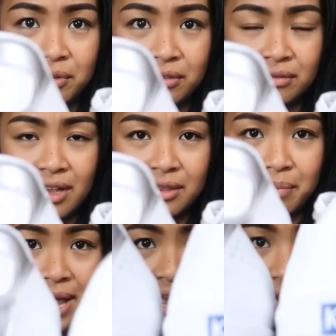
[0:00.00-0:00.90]
well, not the
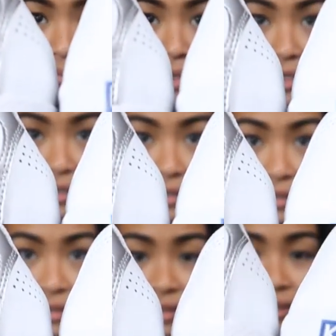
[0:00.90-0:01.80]
back, but
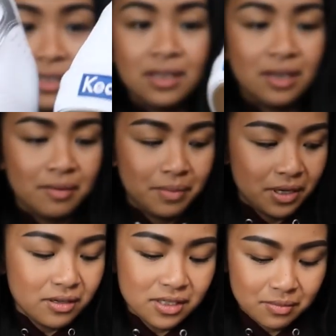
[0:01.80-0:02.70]

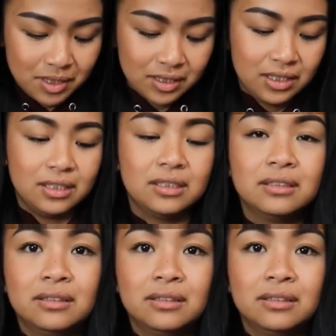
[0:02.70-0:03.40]
ultimately,